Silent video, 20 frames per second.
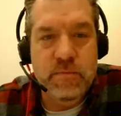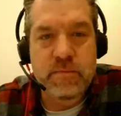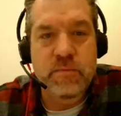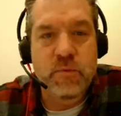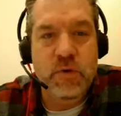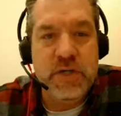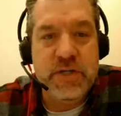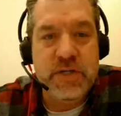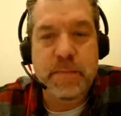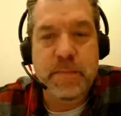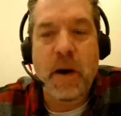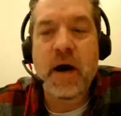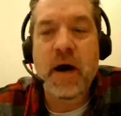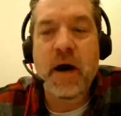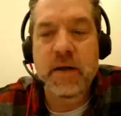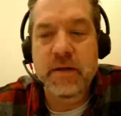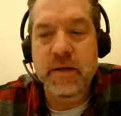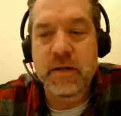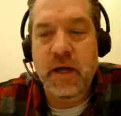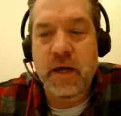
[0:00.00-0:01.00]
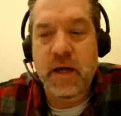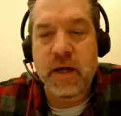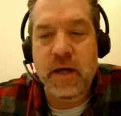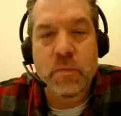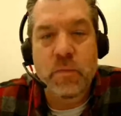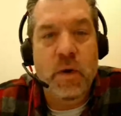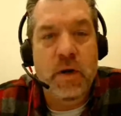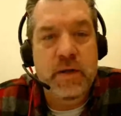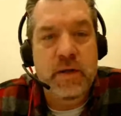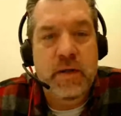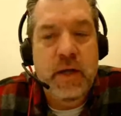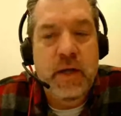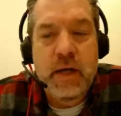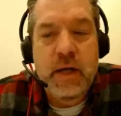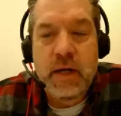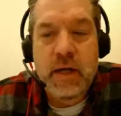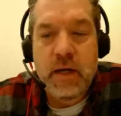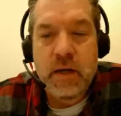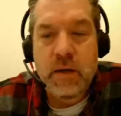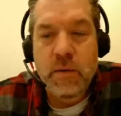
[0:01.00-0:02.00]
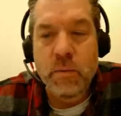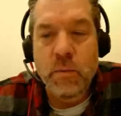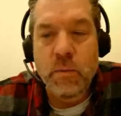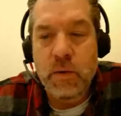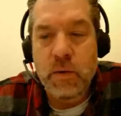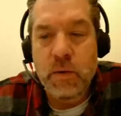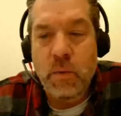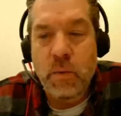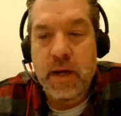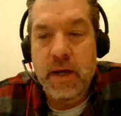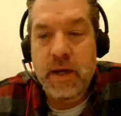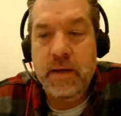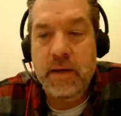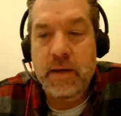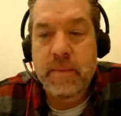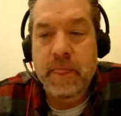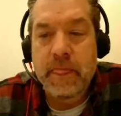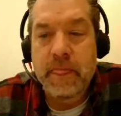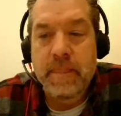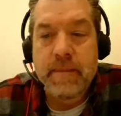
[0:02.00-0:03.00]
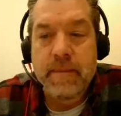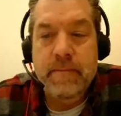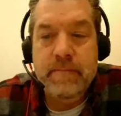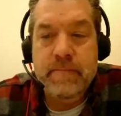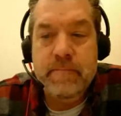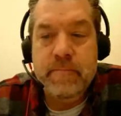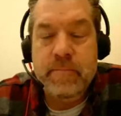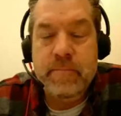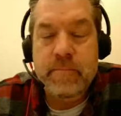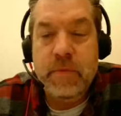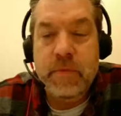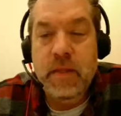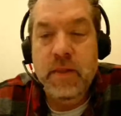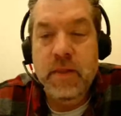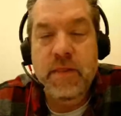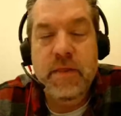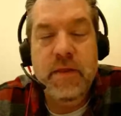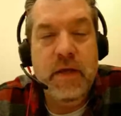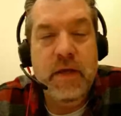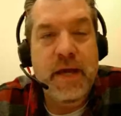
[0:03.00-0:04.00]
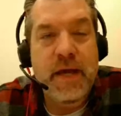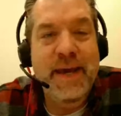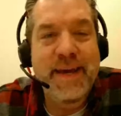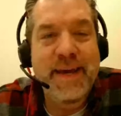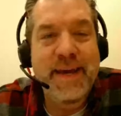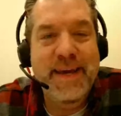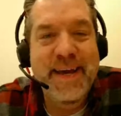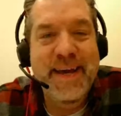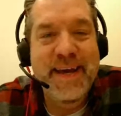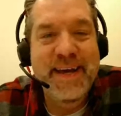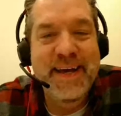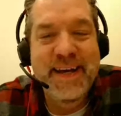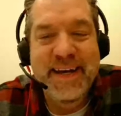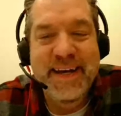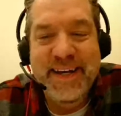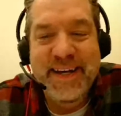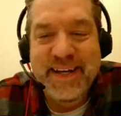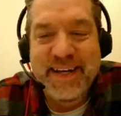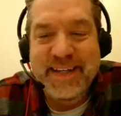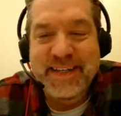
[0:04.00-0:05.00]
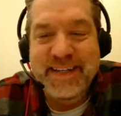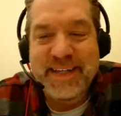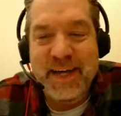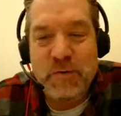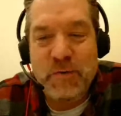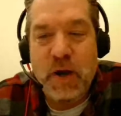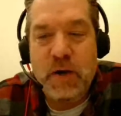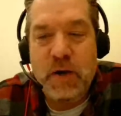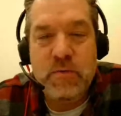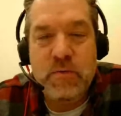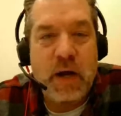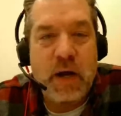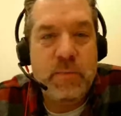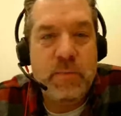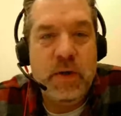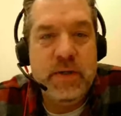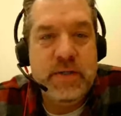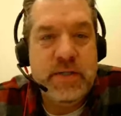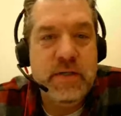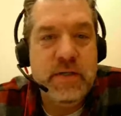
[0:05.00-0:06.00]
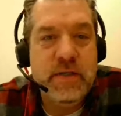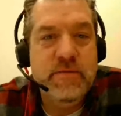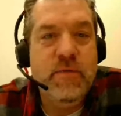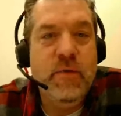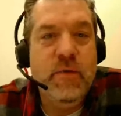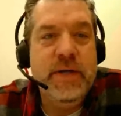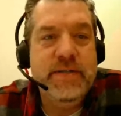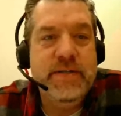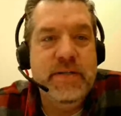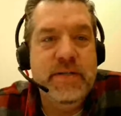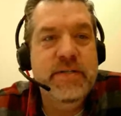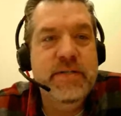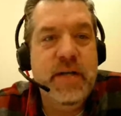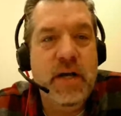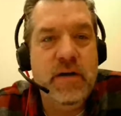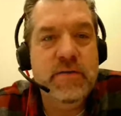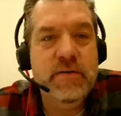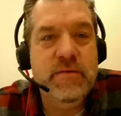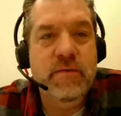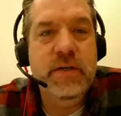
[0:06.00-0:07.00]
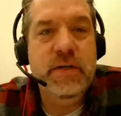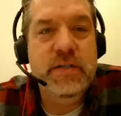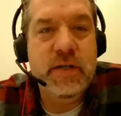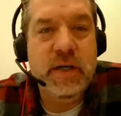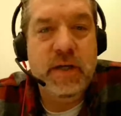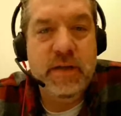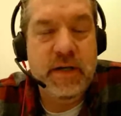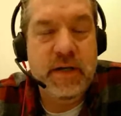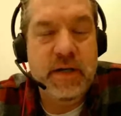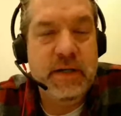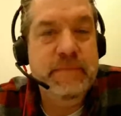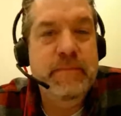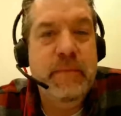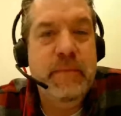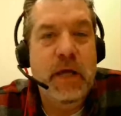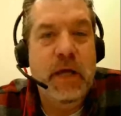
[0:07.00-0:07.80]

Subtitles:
respond in one way. The yeah, Rob wants his voice and Sarah's voice on there.